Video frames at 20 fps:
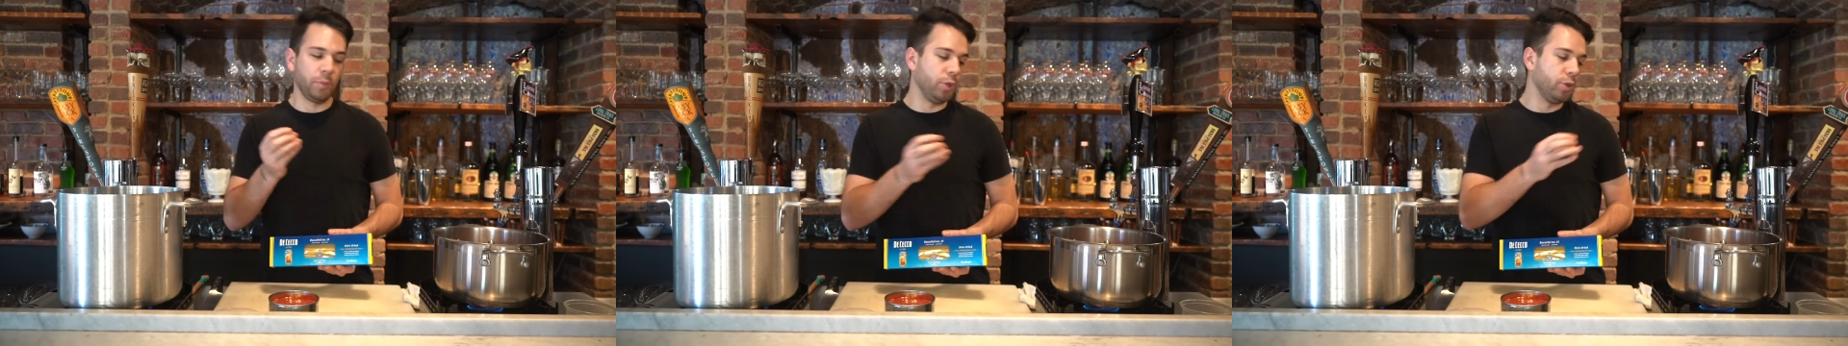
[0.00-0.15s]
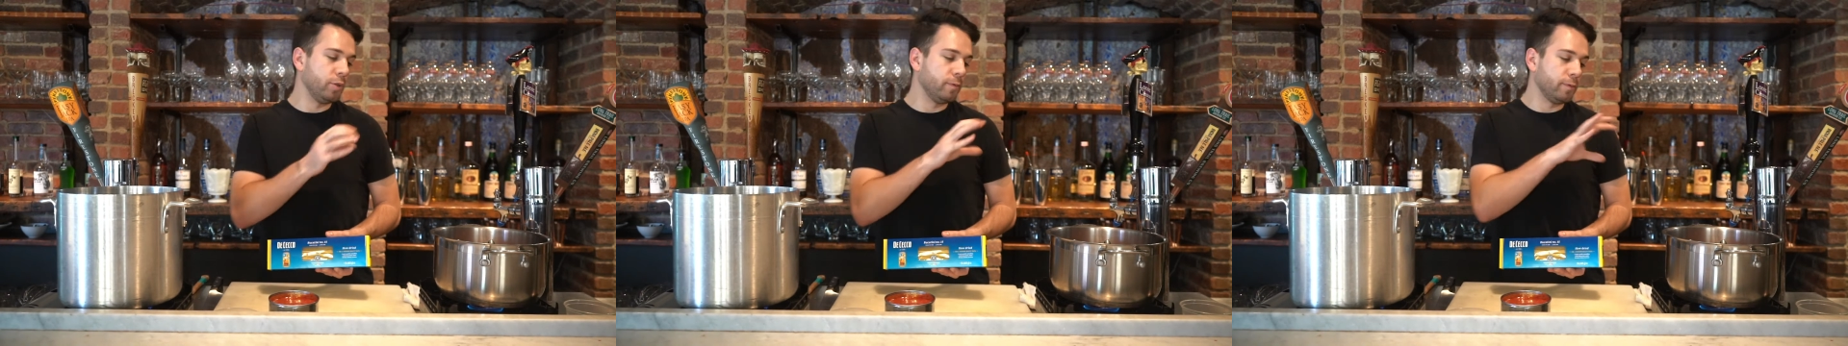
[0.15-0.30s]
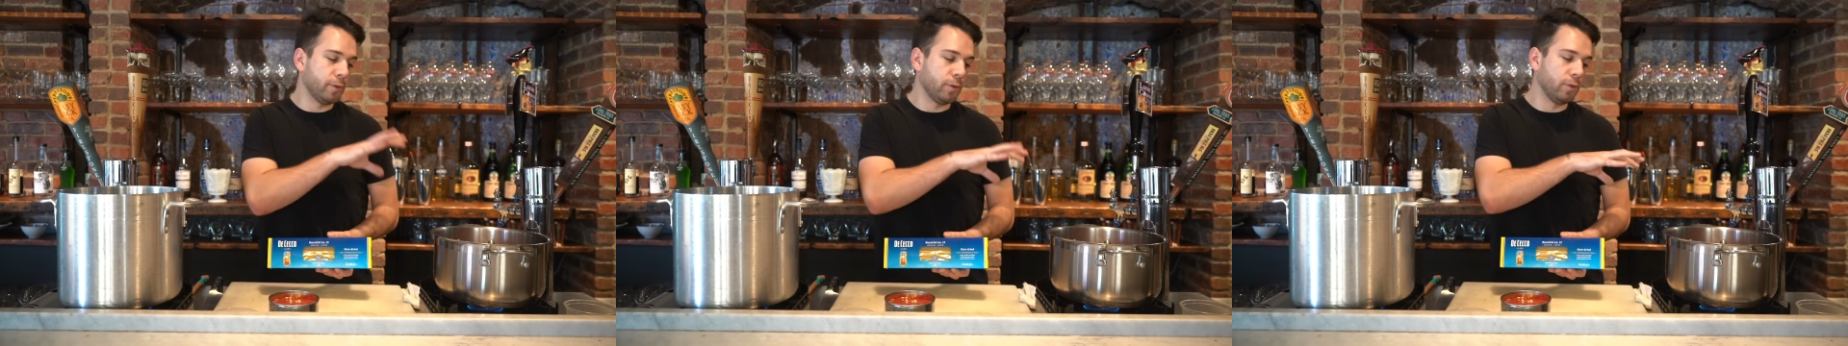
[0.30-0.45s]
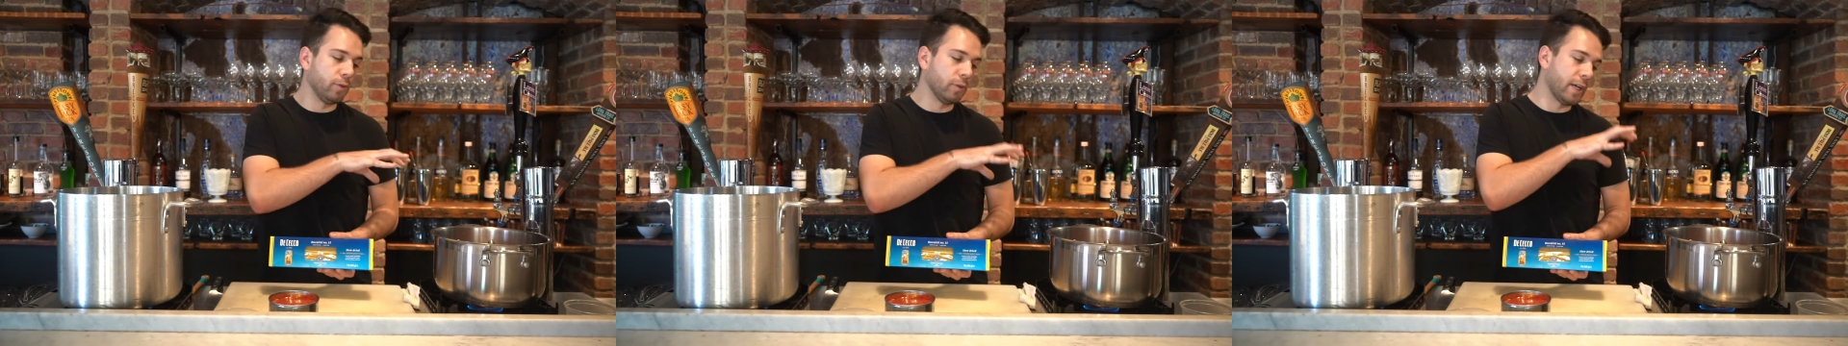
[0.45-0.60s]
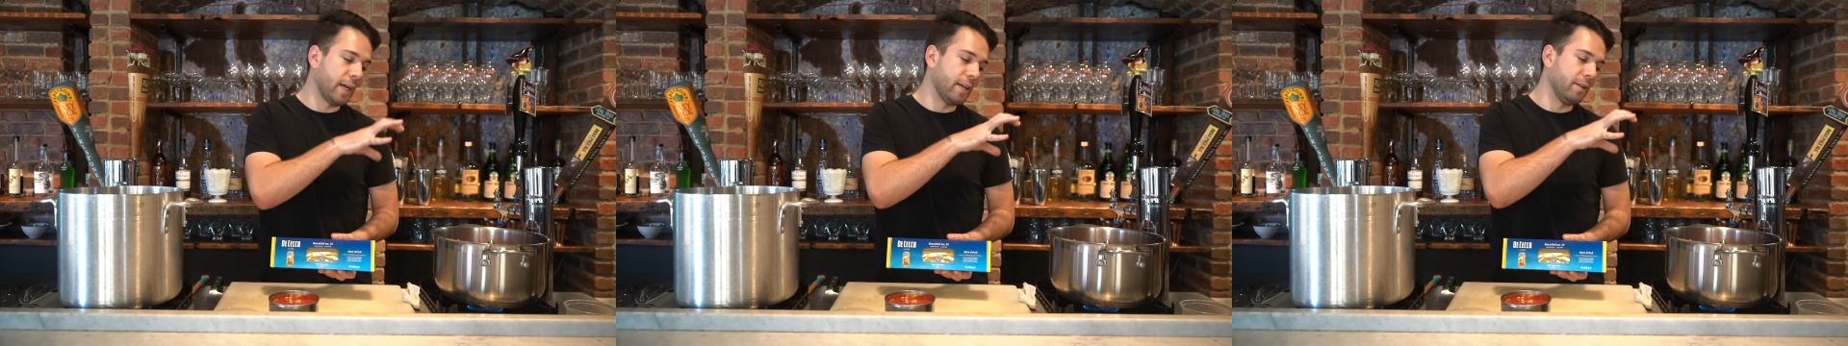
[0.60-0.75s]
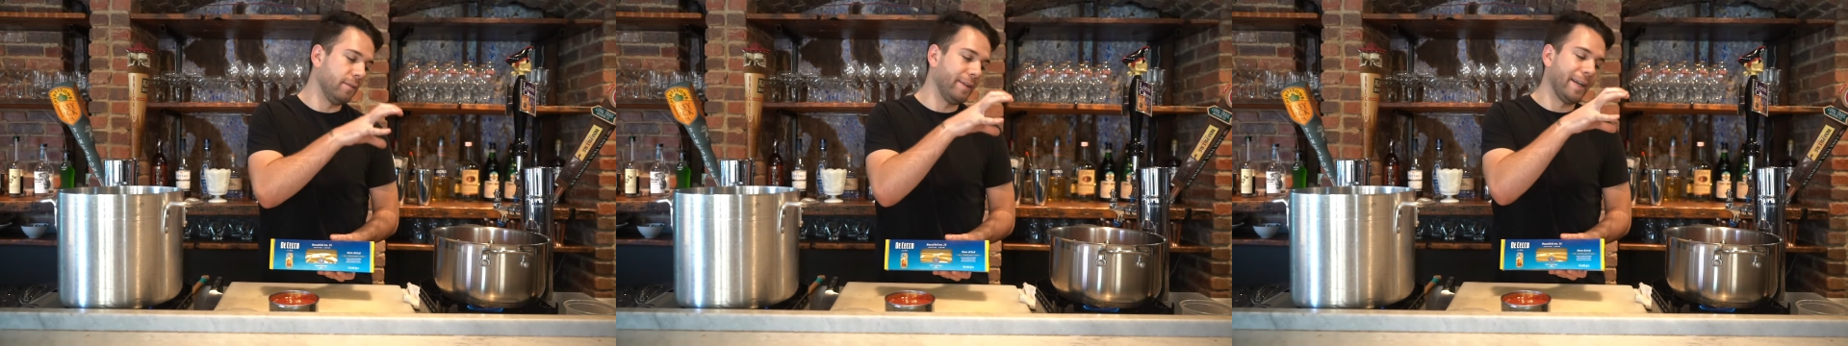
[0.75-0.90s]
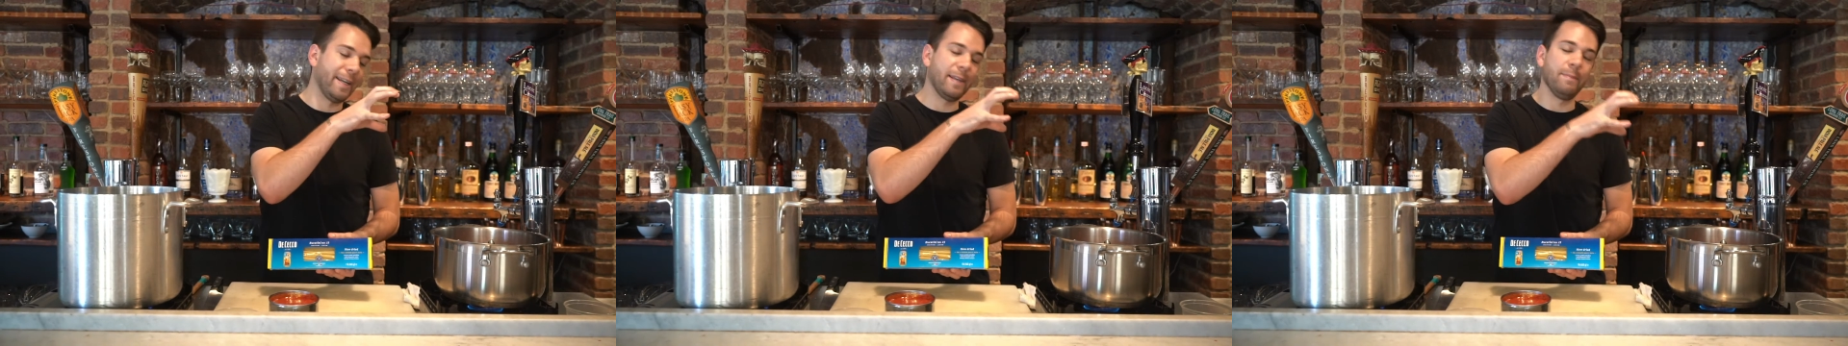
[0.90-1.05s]
beautiful kind
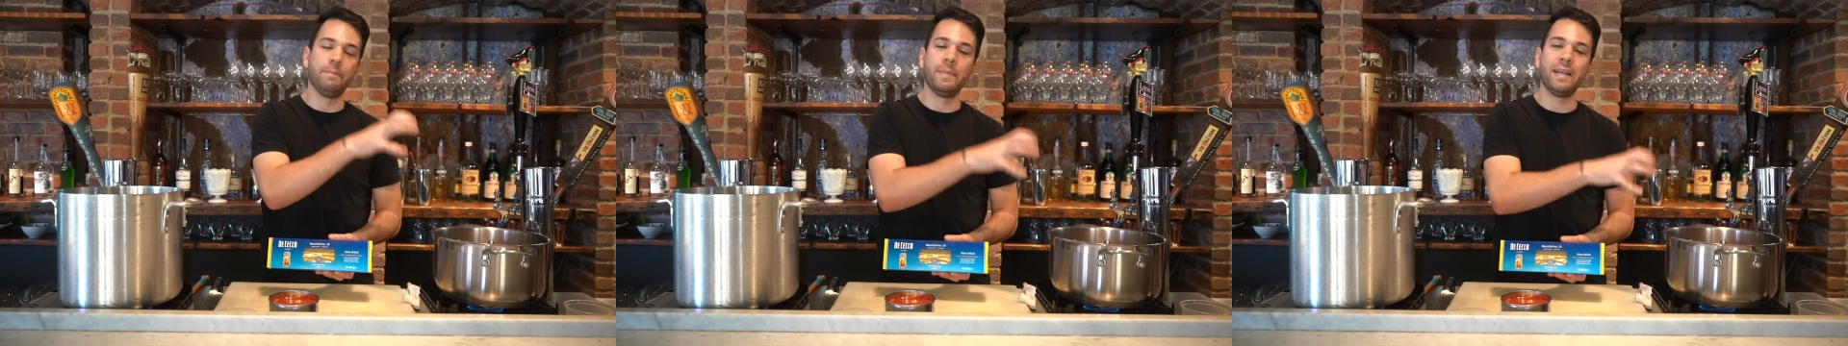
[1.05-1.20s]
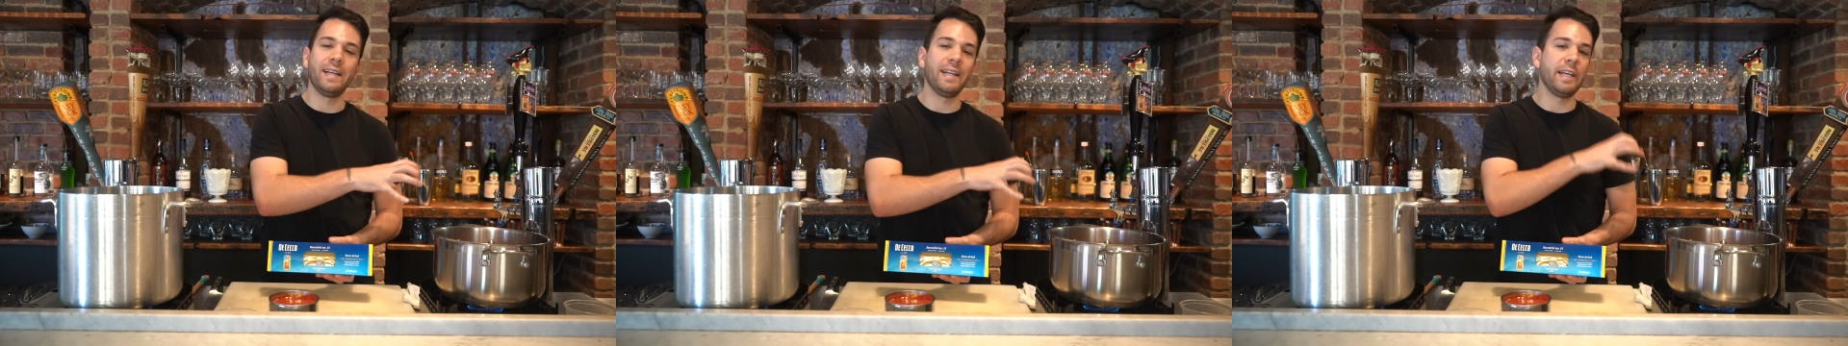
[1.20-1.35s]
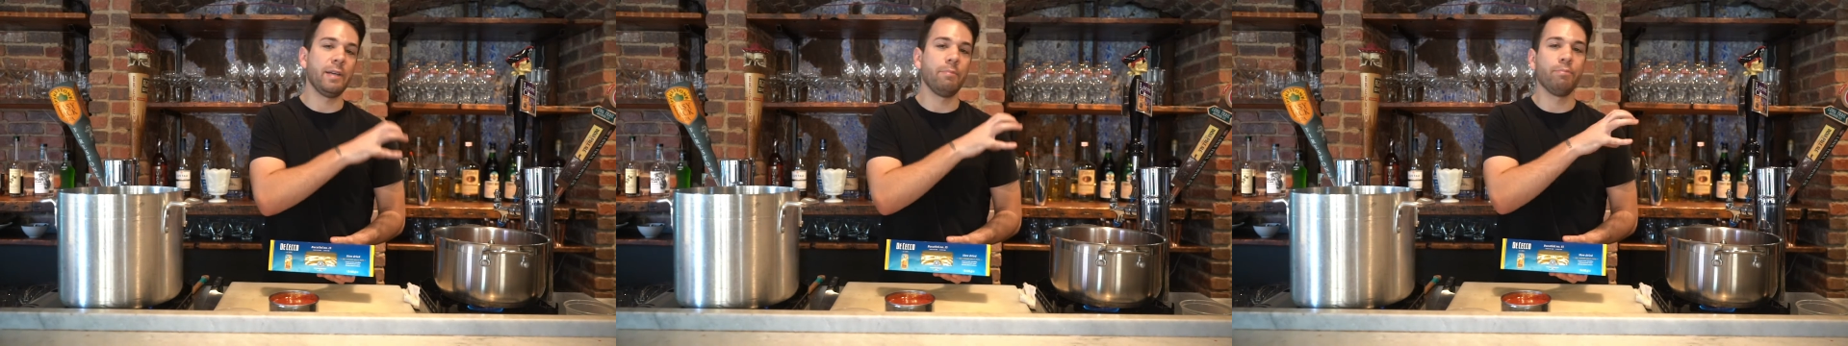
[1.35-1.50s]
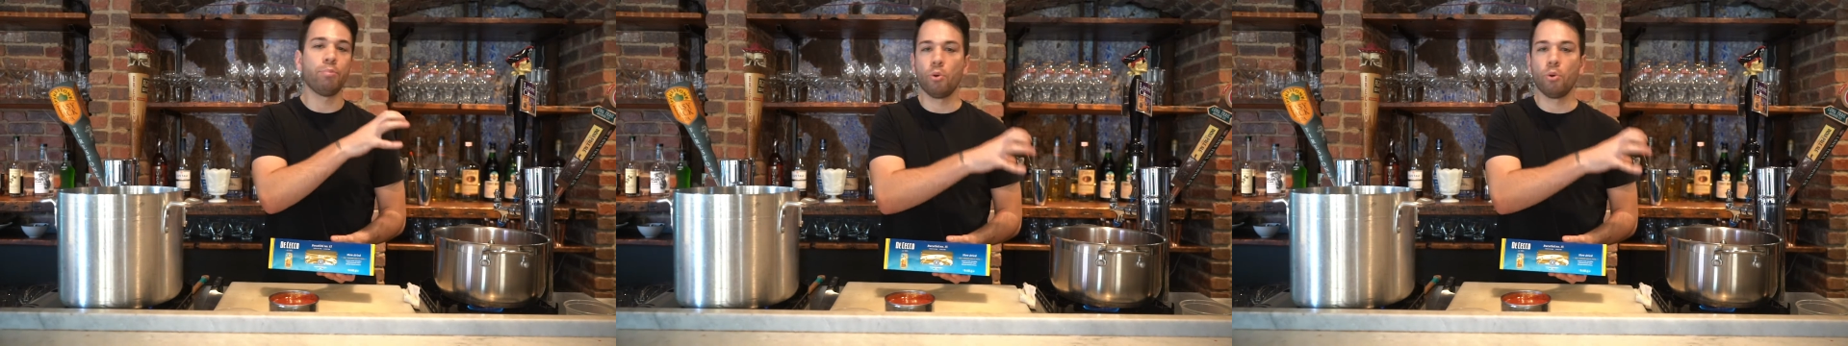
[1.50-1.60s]
of like meaty,